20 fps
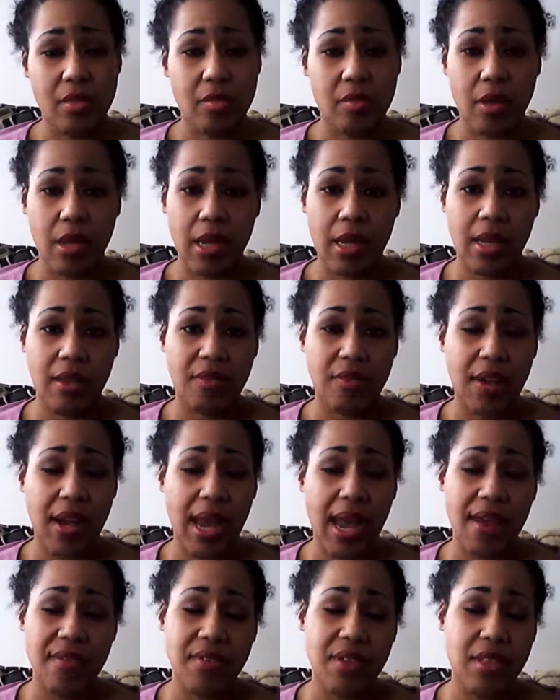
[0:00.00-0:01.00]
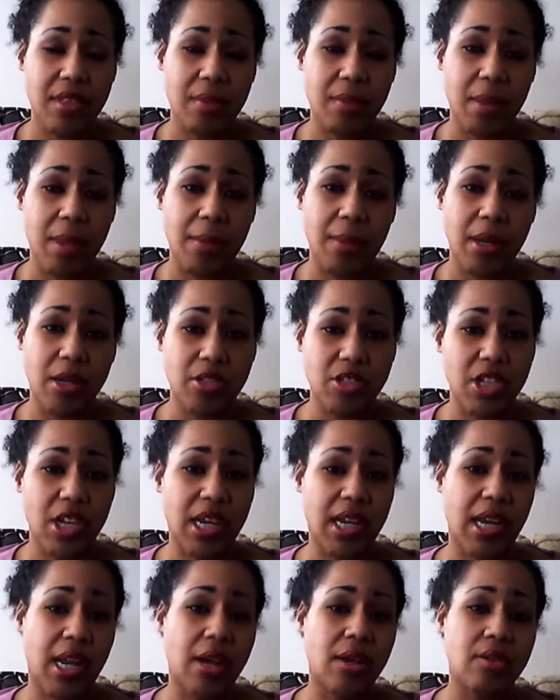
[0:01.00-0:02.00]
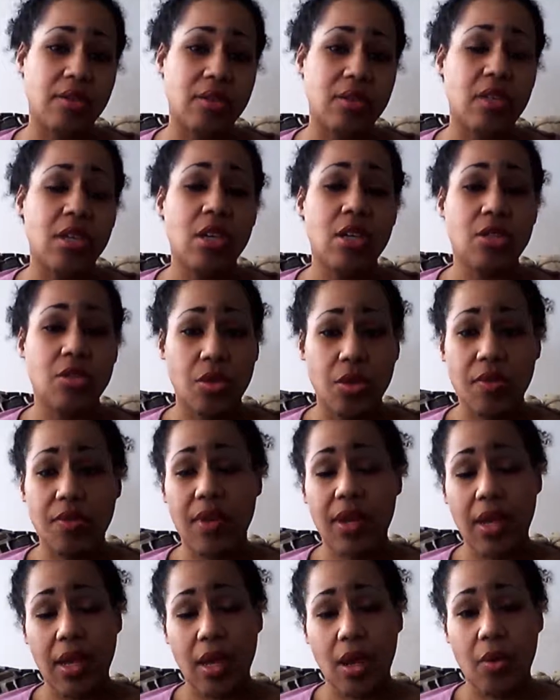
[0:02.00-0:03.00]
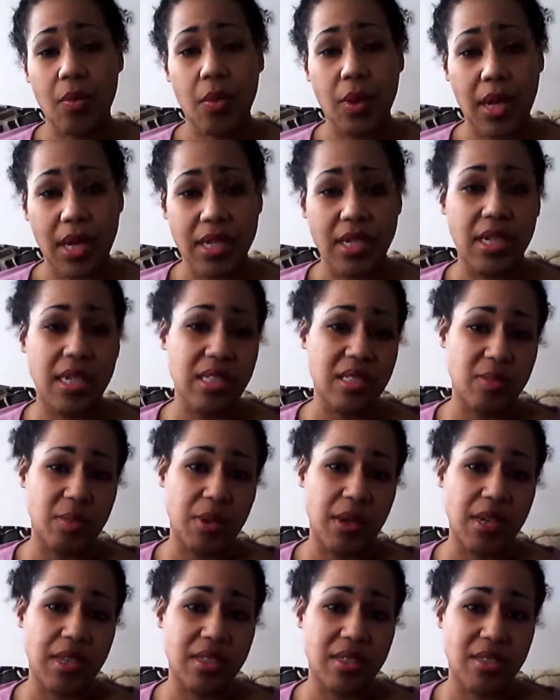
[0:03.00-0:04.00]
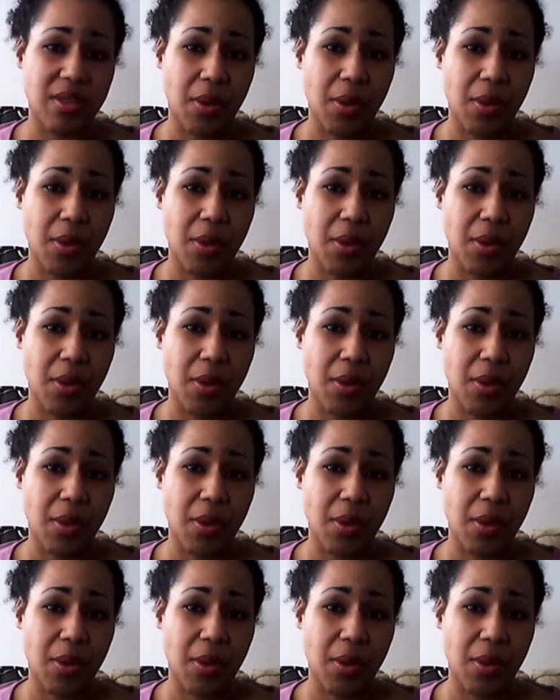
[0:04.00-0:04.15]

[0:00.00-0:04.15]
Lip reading: And if I have it, then maybe I'll check it out and do a video on what I did experience.